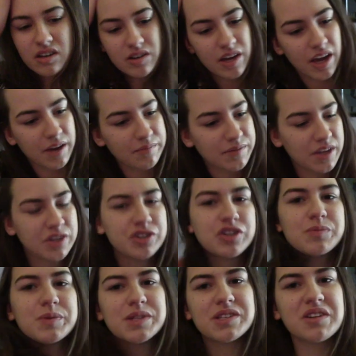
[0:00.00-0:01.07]
Okay, I
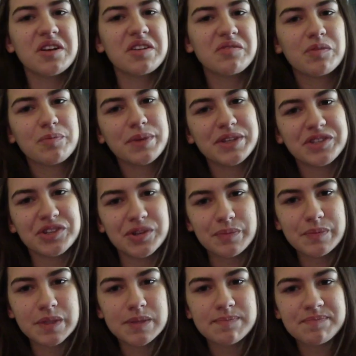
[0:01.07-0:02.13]
should be studying for
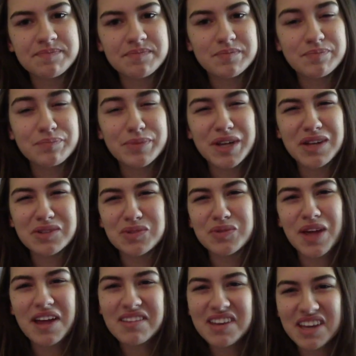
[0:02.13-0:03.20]
midterms, but I'll do
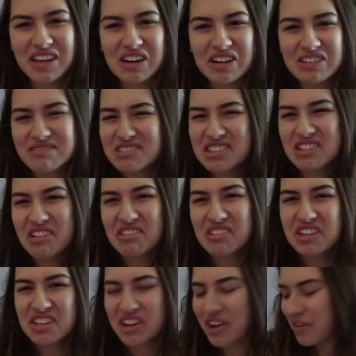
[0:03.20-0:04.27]
that later, so
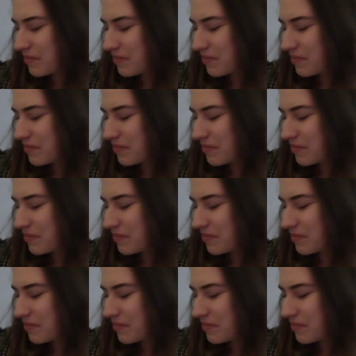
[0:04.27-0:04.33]
you know.